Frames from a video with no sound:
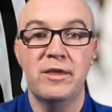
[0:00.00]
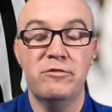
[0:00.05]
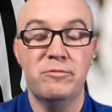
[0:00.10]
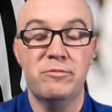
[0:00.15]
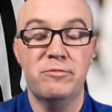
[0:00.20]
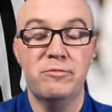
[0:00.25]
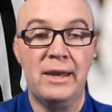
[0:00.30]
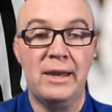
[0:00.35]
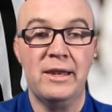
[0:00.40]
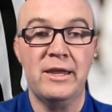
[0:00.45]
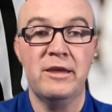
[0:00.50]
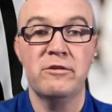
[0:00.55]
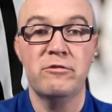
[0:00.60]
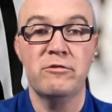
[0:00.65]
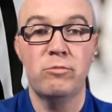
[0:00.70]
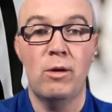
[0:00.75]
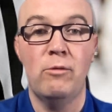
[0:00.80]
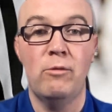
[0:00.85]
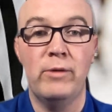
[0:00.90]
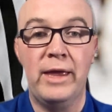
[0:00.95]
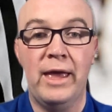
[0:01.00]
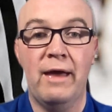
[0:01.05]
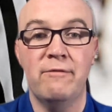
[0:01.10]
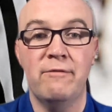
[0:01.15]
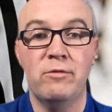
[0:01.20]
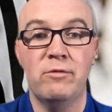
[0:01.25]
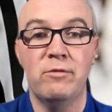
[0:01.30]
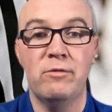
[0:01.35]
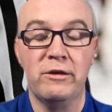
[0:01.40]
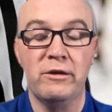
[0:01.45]
This penalty is what we
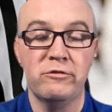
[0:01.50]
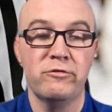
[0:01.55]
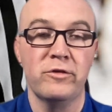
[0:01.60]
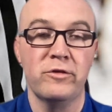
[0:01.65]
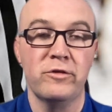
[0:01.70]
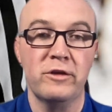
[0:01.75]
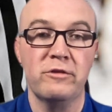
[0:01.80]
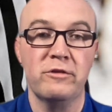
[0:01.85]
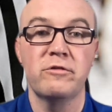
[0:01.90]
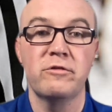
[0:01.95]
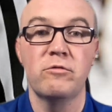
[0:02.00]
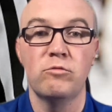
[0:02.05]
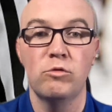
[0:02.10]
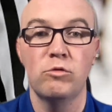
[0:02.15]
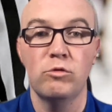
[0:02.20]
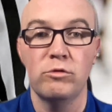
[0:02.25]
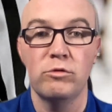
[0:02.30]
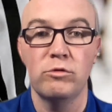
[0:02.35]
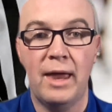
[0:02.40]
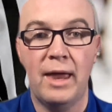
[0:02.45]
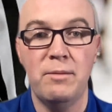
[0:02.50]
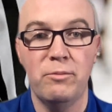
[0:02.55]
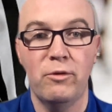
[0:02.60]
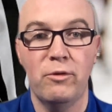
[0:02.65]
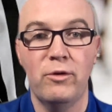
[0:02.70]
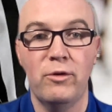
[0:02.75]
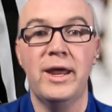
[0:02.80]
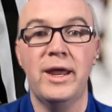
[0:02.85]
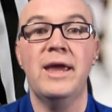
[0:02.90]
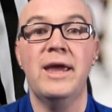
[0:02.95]
have in place for this. Rule
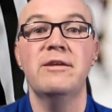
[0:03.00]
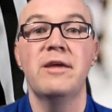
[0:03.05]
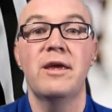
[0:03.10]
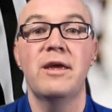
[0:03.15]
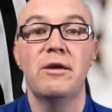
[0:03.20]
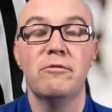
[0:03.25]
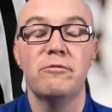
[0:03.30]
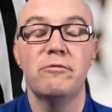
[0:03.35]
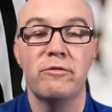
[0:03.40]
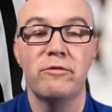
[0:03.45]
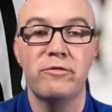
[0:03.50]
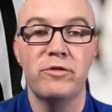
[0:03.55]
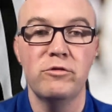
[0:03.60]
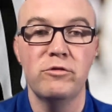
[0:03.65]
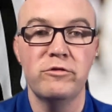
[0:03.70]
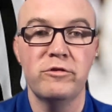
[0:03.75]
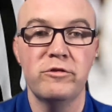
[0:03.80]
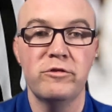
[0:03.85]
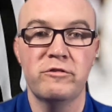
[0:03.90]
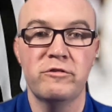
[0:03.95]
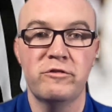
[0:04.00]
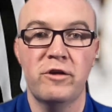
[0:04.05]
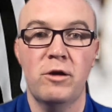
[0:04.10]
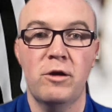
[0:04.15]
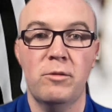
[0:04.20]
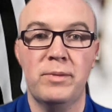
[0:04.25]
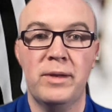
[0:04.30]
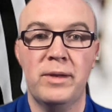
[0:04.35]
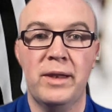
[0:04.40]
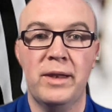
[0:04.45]
10.8, refusing to
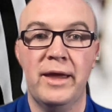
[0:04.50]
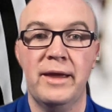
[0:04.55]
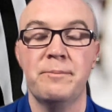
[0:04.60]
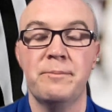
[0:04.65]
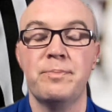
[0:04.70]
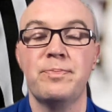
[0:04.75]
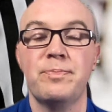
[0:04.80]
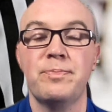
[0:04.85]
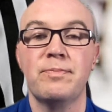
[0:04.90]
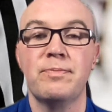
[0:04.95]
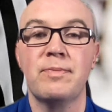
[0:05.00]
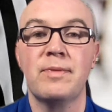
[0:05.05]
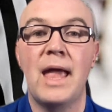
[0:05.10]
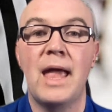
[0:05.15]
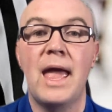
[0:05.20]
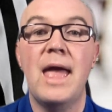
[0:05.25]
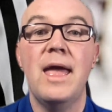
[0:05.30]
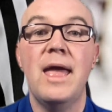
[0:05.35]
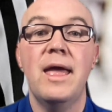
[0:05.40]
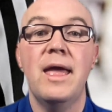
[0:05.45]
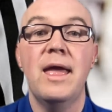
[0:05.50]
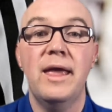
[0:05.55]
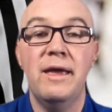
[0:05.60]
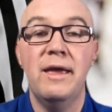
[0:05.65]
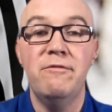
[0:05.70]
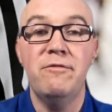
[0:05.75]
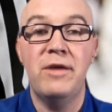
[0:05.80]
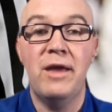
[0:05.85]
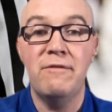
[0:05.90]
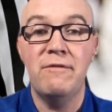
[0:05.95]
start play.
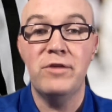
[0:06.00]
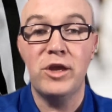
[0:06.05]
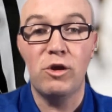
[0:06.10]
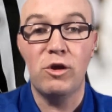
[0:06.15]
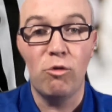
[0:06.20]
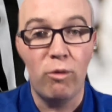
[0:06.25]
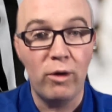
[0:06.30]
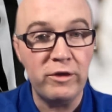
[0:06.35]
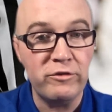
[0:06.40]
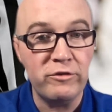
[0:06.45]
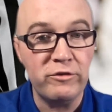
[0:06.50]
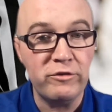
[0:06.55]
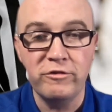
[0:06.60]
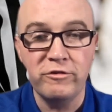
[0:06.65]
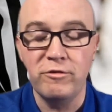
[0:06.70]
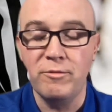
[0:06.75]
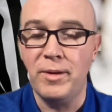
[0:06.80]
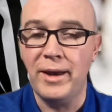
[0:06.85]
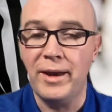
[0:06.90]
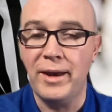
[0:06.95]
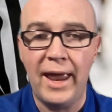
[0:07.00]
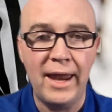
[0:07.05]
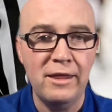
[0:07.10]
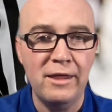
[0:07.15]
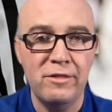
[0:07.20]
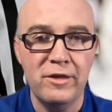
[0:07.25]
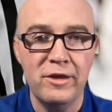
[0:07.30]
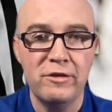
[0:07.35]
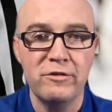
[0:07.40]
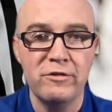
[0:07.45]
If you have any questions about
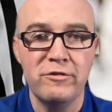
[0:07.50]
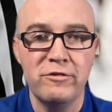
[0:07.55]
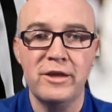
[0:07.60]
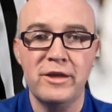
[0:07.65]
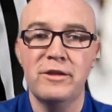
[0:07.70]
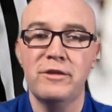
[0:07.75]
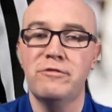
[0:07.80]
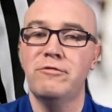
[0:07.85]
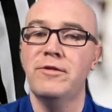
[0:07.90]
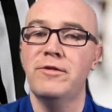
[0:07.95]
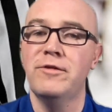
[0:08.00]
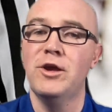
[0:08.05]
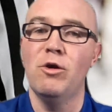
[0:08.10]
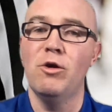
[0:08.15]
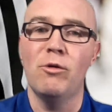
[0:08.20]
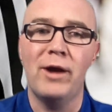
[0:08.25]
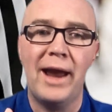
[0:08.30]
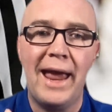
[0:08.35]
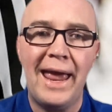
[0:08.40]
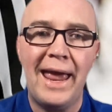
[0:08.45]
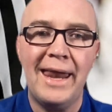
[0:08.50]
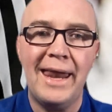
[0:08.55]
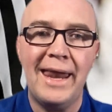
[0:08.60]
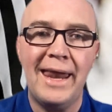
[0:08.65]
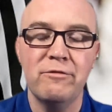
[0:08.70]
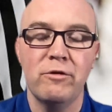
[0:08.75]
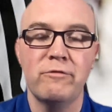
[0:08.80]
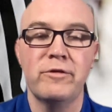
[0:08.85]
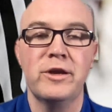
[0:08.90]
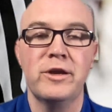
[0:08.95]
anything you see in this video or
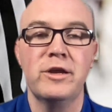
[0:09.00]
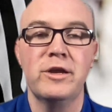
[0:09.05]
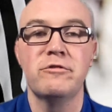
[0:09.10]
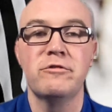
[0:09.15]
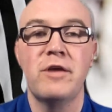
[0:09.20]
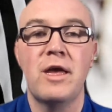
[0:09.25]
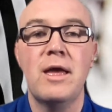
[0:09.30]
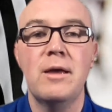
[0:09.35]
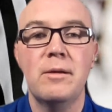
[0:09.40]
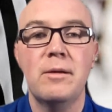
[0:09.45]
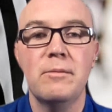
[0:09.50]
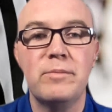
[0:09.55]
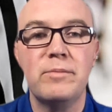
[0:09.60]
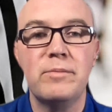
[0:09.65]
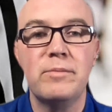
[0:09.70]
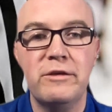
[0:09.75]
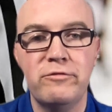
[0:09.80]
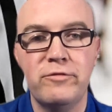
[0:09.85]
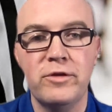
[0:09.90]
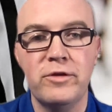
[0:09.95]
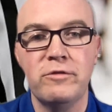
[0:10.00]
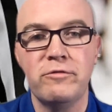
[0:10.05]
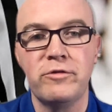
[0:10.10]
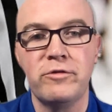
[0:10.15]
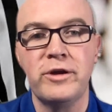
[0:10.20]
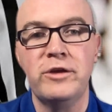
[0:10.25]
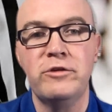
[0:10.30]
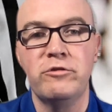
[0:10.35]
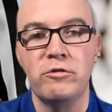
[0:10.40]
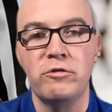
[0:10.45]
any of our videos, please
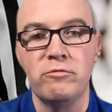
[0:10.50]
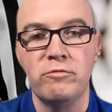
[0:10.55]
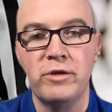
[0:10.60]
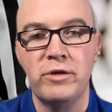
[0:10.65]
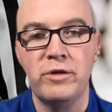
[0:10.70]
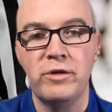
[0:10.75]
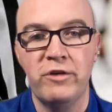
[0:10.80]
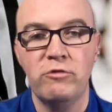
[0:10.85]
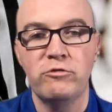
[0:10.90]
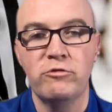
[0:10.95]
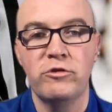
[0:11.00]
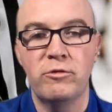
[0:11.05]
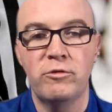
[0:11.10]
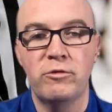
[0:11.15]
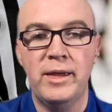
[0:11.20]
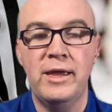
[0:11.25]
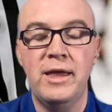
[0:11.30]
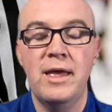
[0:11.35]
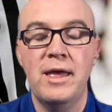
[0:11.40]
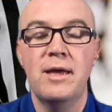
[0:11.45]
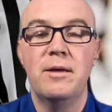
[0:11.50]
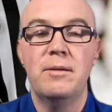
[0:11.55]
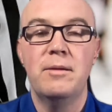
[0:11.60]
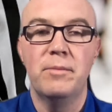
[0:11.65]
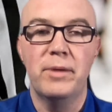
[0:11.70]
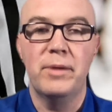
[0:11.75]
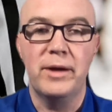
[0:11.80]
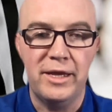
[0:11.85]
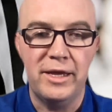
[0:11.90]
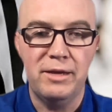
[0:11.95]
feel free to reach out to me.
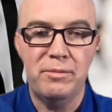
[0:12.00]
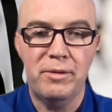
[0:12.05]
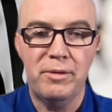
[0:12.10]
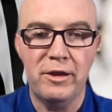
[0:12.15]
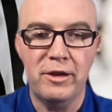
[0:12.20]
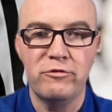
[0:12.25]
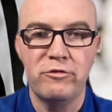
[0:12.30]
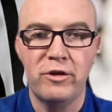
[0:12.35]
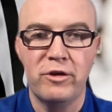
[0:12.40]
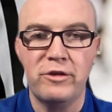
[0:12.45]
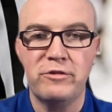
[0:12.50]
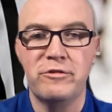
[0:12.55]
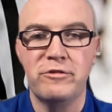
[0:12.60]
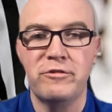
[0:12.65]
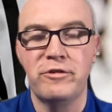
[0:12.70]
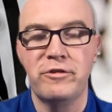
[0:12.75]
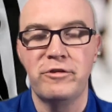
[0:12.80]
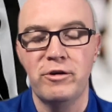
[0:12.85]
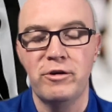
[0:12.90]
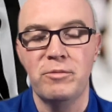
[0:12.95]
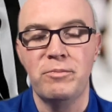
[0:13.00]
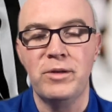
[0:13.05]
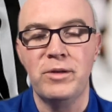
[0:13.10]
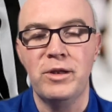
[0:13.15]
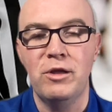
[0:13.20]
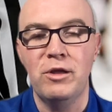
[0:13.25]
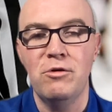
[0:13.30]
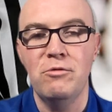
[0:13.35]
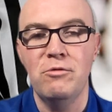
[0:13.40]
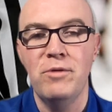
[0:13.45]
My email address is here
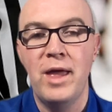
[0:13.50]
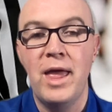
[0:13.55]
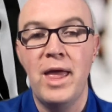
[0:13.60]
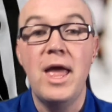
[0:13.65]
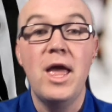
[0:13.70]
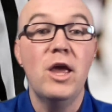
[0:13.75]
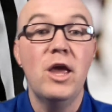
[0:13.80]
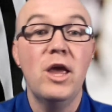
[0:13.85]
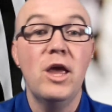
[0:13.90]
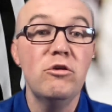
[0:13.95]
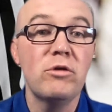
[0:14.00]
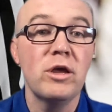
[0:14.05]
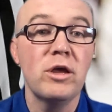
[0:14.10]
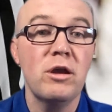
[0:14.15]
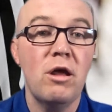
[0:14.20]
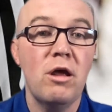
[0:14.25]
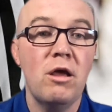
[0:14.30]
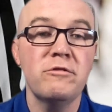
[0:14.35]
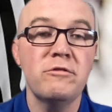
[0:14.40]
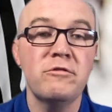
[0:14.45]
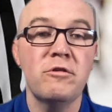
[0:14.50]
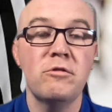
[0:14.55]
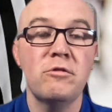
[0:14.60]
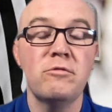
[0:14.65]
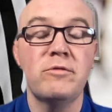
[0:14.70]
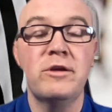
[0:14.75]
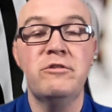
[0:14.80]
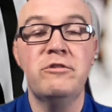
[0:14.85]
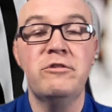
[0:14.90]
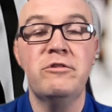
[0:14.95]
below. You can
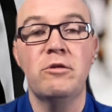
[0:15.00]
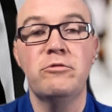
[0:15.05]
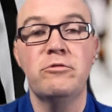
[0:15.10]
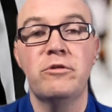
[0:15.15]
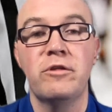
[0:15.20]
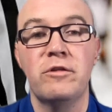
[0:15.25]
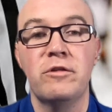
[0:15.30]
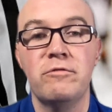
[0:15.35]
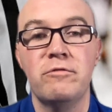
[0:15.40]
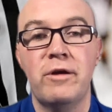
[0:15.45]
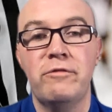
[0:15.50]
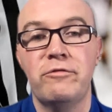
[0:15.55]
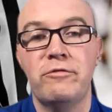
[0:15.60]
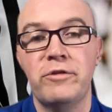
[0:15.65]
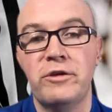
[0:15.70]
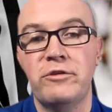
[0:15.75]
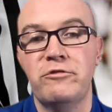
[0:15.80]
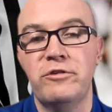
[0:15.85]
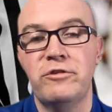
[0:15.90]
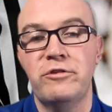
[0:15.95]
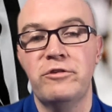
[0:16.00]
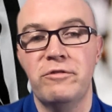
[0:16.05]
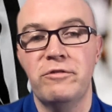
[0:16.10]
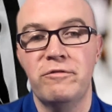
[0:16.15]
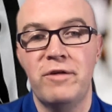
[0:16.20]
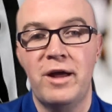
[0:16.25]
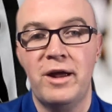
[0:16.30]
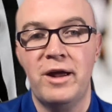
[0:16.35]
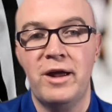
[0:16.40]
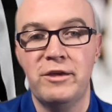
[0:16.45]
also reach out to the
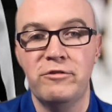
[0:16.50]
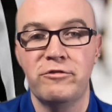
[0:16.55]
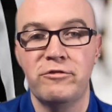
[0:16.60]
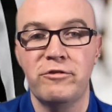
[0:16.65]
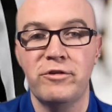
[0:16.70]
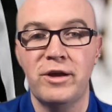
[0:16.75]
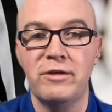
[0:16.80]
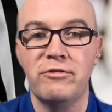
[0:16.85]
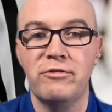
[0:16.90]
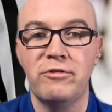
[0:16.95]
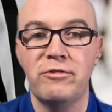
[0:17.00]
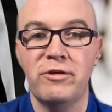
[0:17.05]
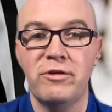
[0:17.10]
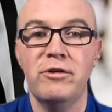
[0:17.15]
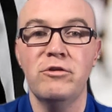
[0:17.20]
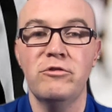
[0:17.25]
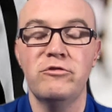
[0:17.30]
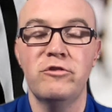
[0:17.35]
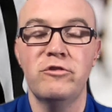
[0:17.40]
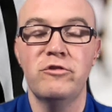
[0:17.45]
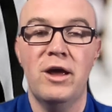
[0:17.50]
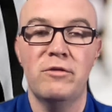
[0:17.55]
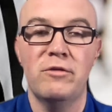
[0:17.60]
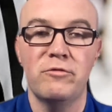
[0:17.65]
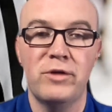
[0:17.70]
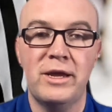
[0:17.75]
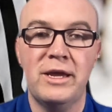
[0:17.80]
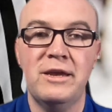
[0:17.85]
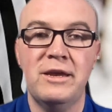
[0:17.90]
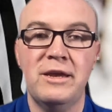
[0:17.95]
Referee-in-Chief of Hockey Eastern Ontario,
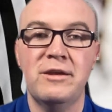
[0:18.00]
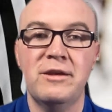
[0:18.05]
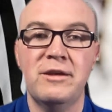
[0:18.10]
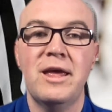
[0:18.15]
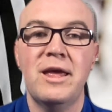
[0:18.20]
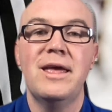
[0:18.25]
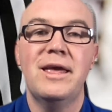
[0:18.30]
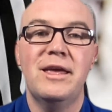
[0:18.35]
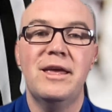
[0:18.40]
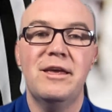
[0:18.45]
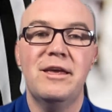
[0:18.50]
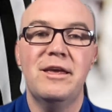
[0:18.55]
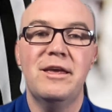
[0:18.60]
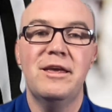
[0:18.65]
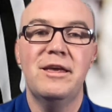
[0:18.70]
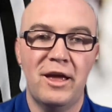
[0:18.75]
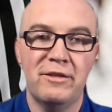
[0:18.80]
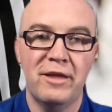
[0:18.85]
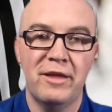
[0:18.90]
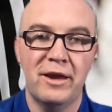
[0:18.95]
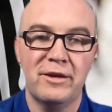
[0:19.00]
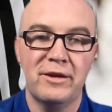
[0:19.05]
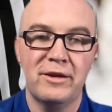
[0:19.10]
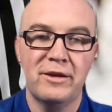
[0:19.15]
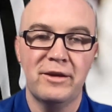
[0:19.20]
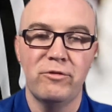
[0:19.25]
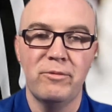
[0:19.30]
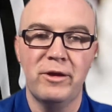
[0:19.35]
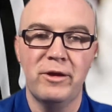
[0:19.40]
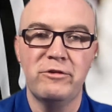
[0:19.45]
John Reid. His
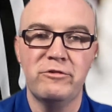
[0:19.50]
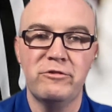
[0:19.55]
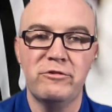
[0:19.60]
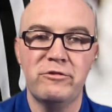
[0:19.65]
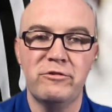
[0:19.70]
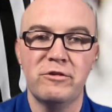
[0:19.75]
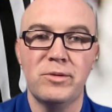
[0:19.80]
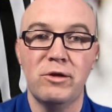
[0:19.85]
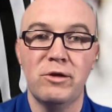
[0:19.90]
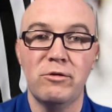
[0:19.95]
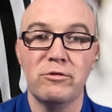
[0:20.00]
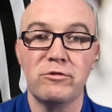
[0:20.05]
contact information